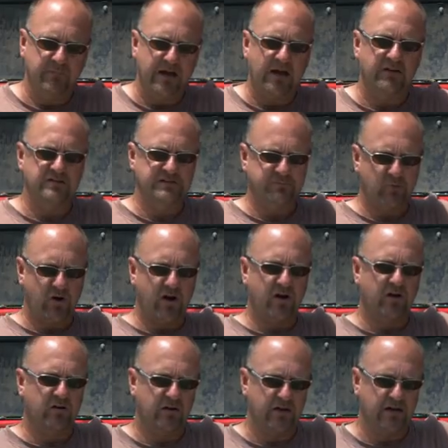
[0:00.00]
mounted
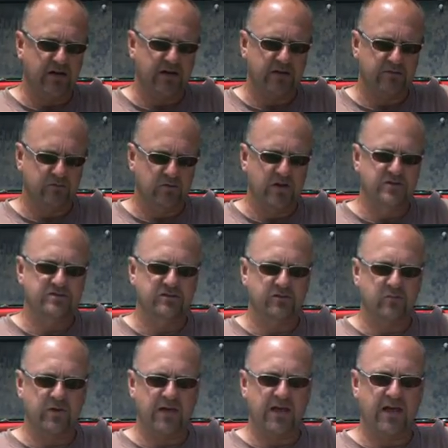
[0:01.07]
sprayer.
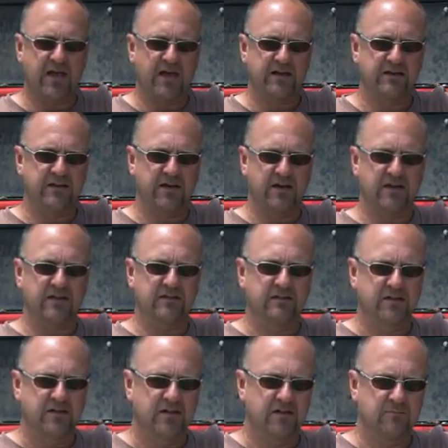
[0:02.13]
Originally we had
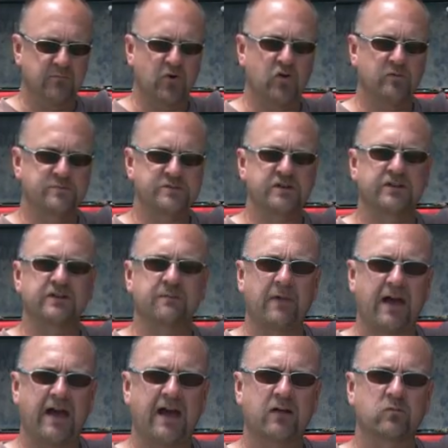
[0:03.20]
booms on the
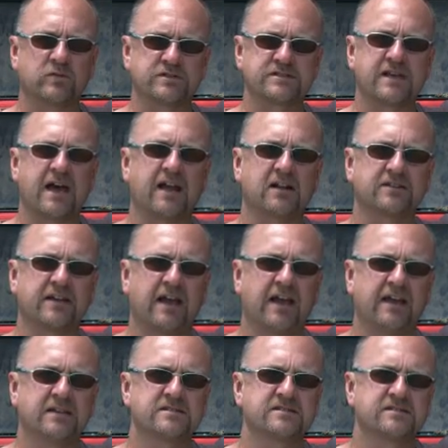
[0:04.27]
back with saddle
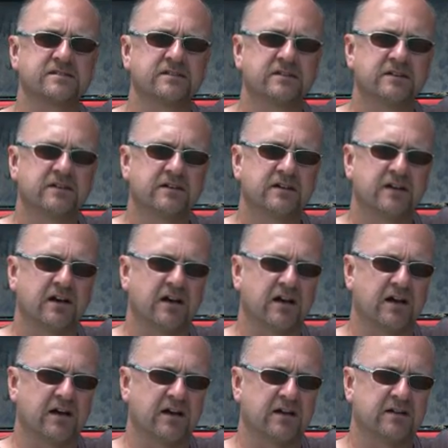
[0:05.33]
tanks,
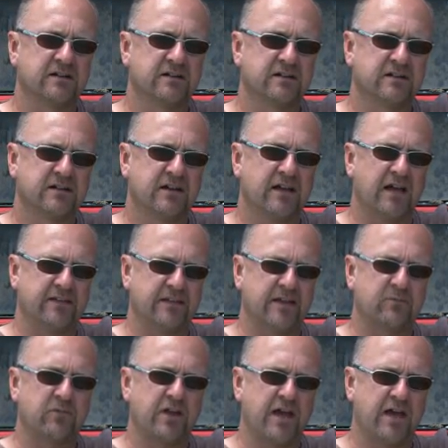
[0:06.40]
and
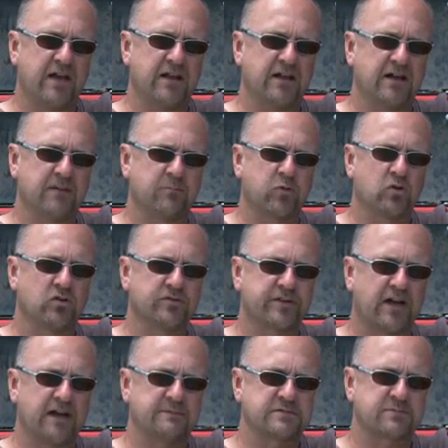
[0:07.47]
then we had a pull
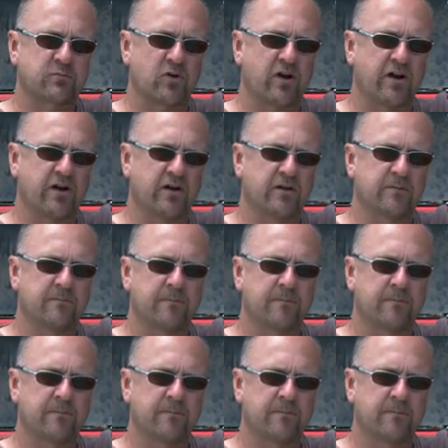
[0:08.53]
type sprayer.